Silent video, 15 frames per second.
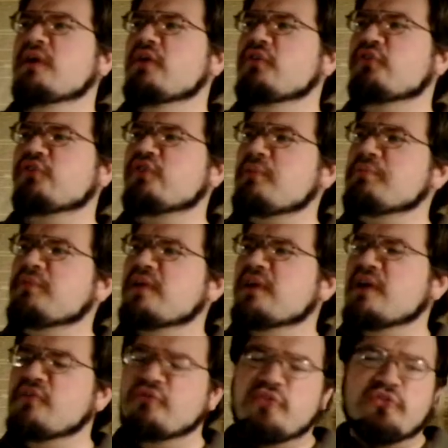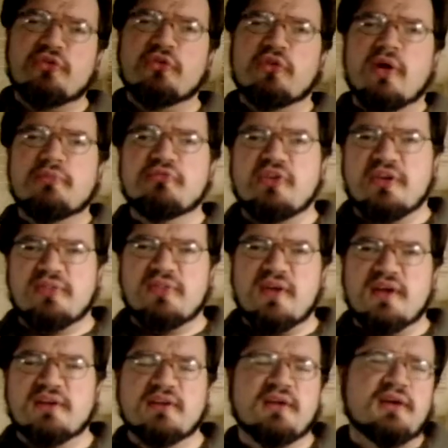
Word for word: something, a physical object that